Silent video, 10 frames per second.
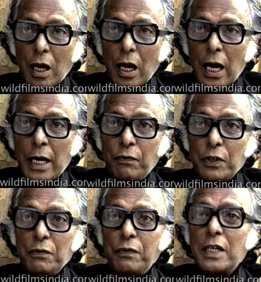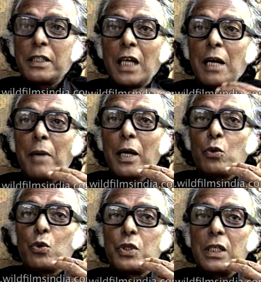and for the first time I
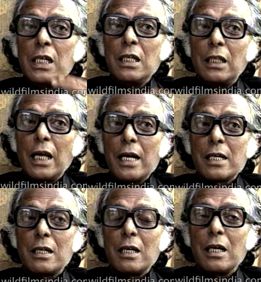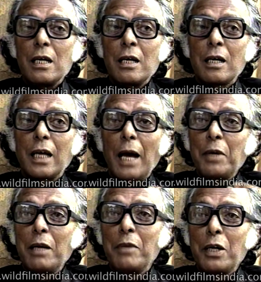could see that a
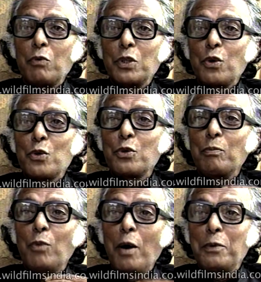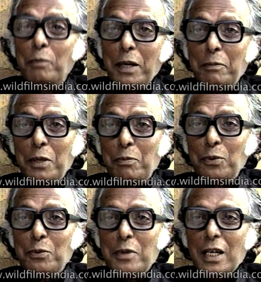cameraman was also mobbed by
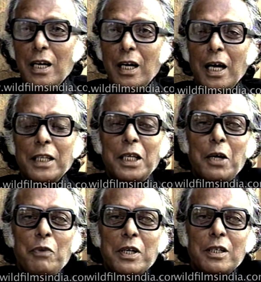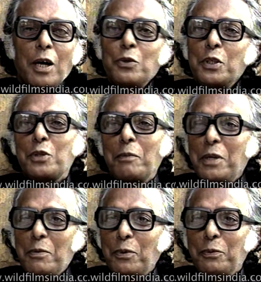people. And there were thousands of
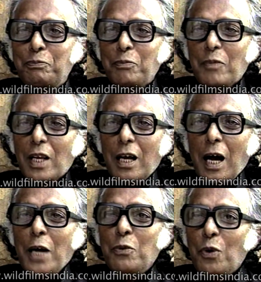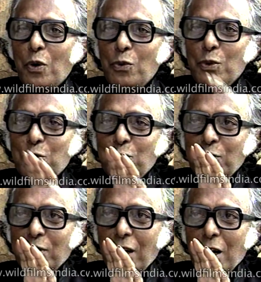people I, would.
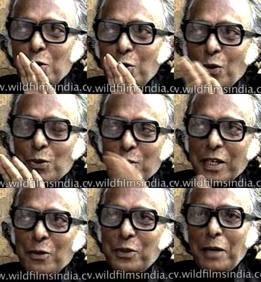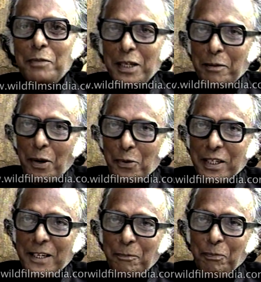I should also tell you something about
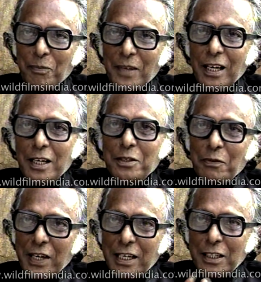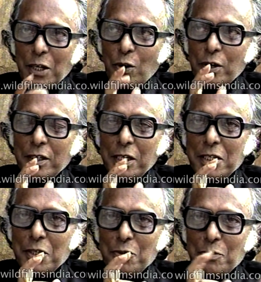it. It's very the
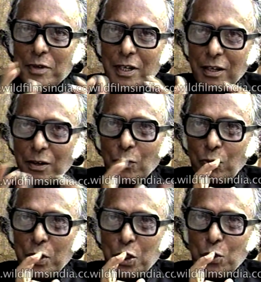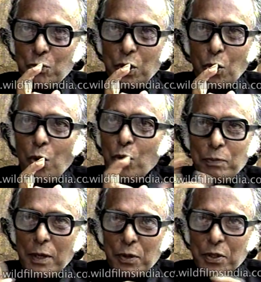contradiction which we all
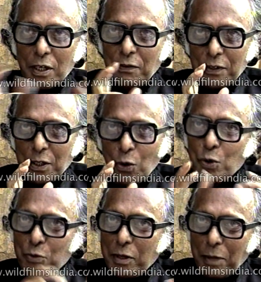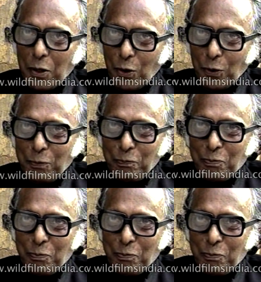people suffer, also in Bengal.